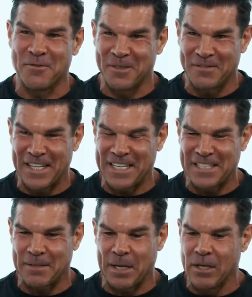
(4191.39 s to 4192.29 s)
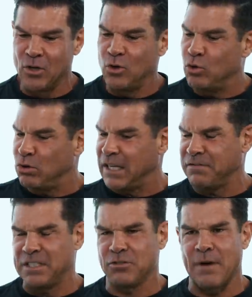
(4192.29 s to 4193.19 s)
Even hmm. with my kids, I'm like, who
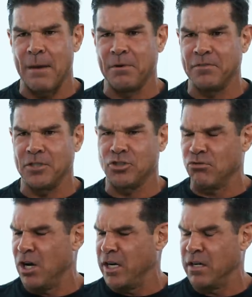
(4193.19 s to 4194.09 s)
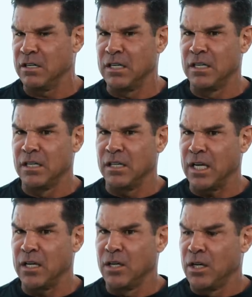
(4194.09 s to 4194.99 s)
left this wrapper for the straw here?
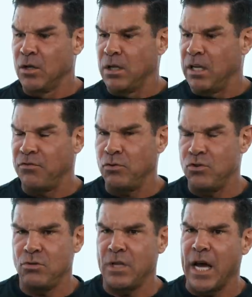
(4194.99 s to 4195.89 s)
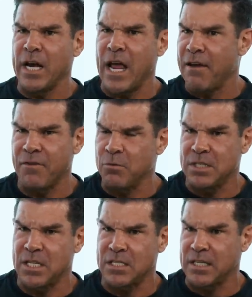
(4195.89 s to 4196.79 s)
Like, if you do that and
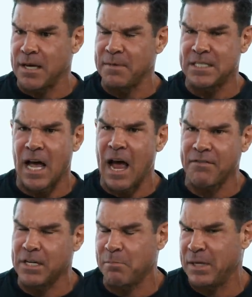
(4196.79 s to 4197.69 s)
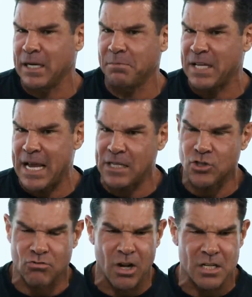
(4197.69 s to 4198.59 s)
everyone does that, that means I've got to pick up eight
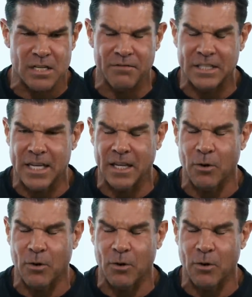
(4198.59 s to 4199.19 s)
straws every day.